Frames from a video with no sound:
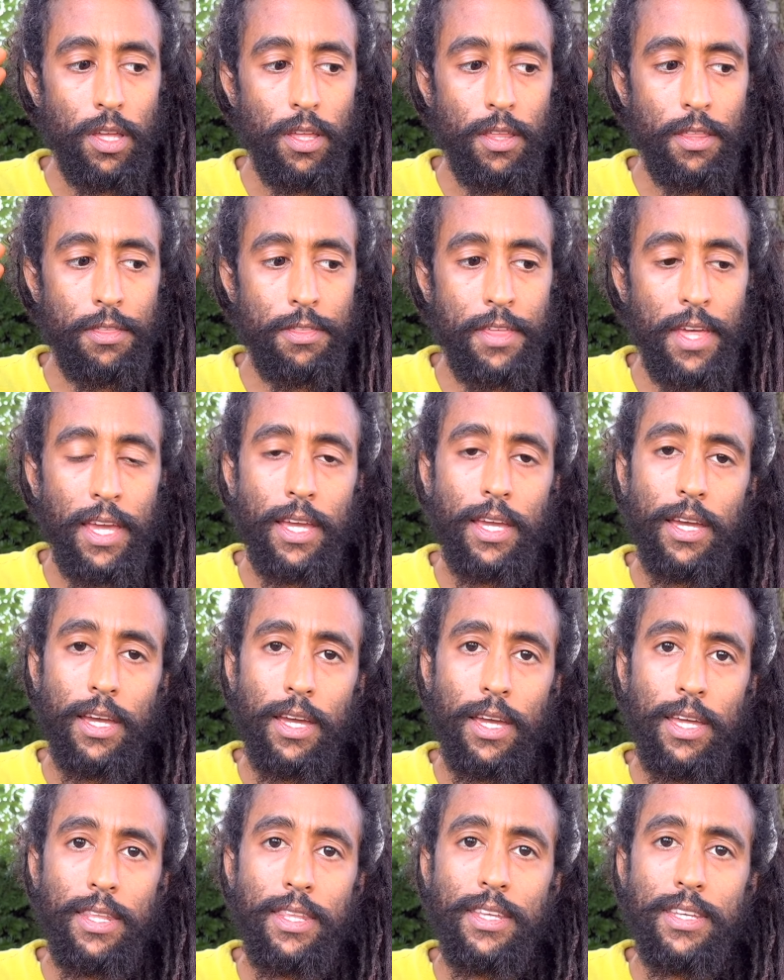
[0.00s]
think
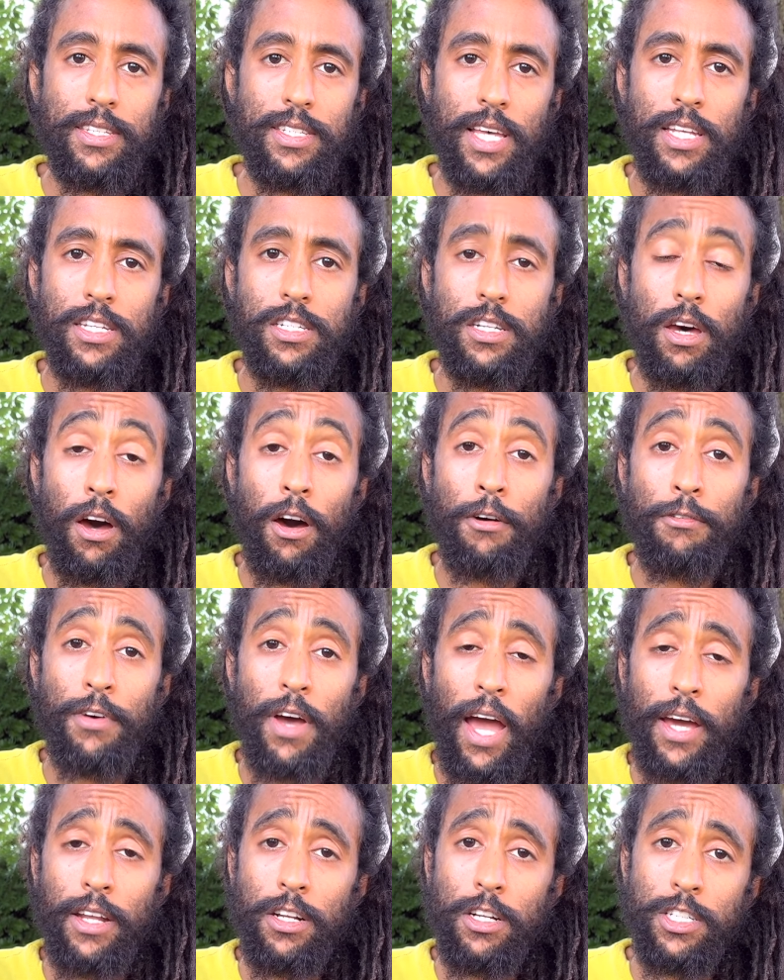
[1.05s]
in the sense of
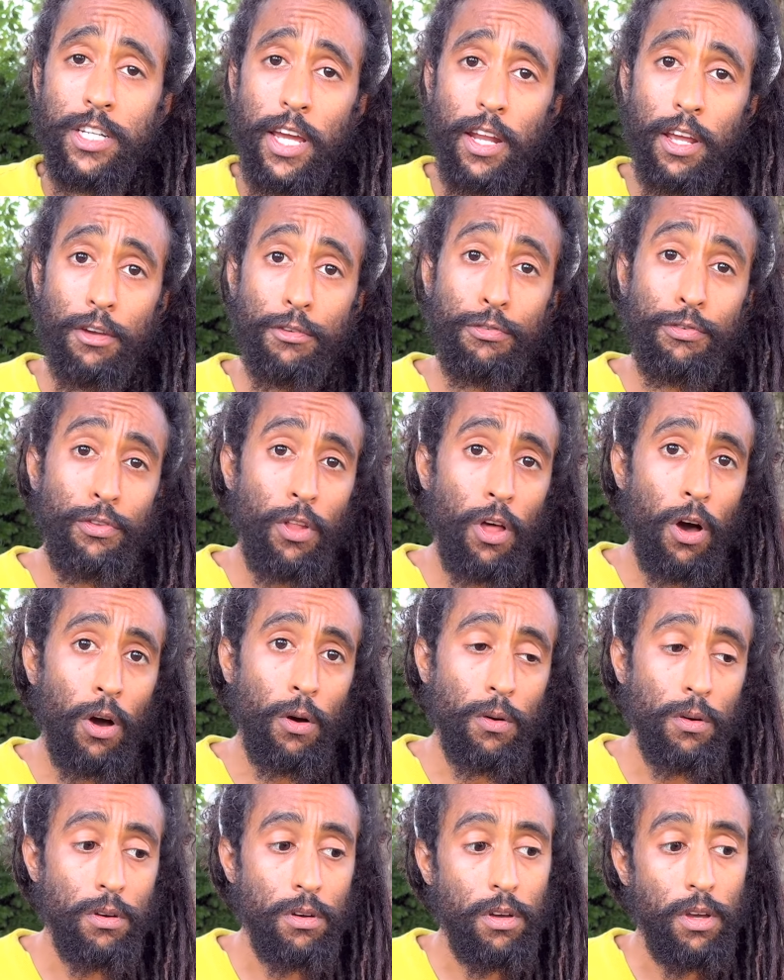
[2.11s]
energetic
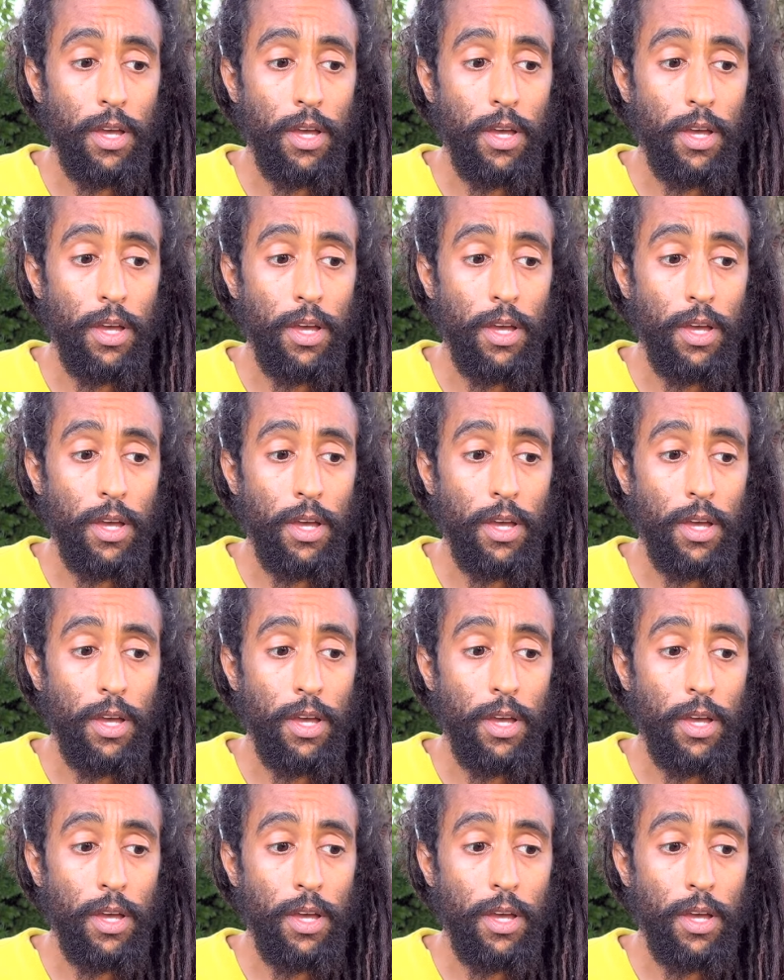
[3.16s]
flow